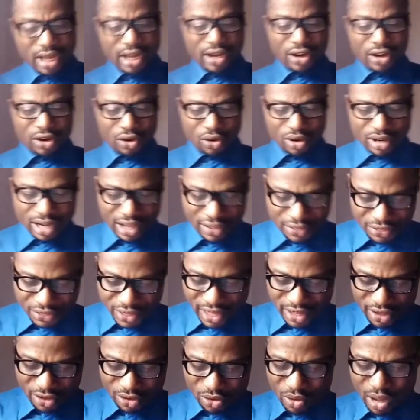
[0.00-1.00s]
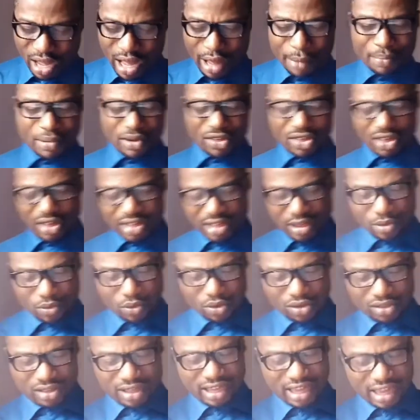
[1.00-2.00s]
Lord, I thank you. I appreciate him
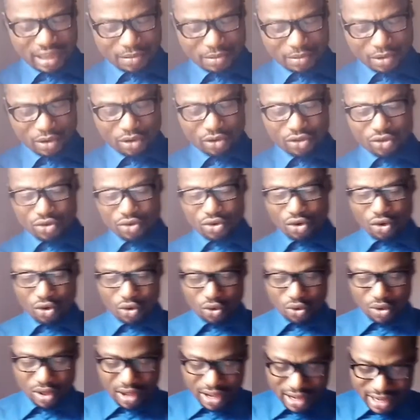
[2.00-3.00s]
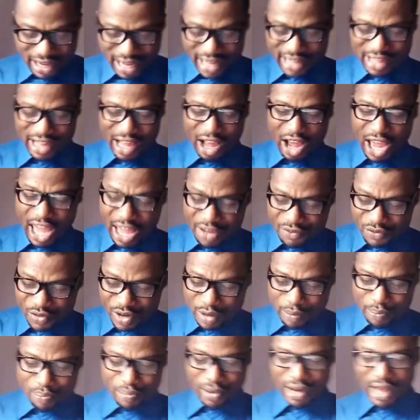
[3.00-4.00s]
once again because you know that
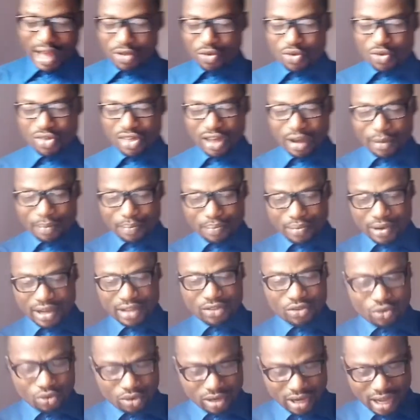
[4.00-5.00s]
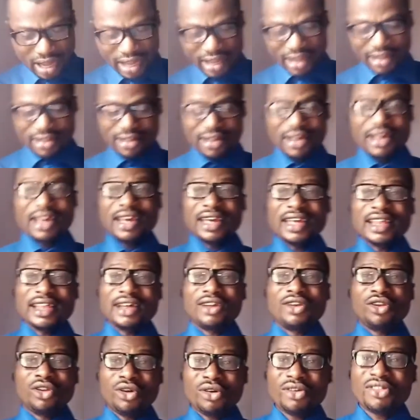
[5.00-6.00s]
every prayer you shall pray tonight, the
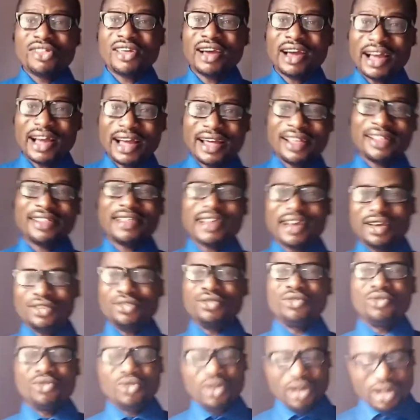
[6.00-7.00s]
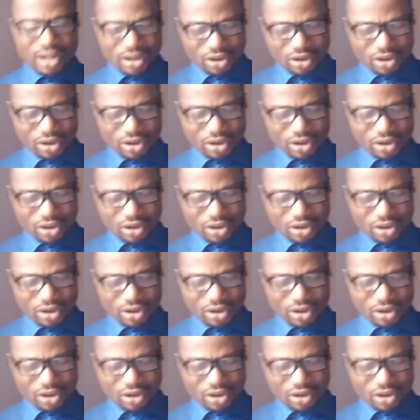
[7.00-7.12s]
Lord shall answer you.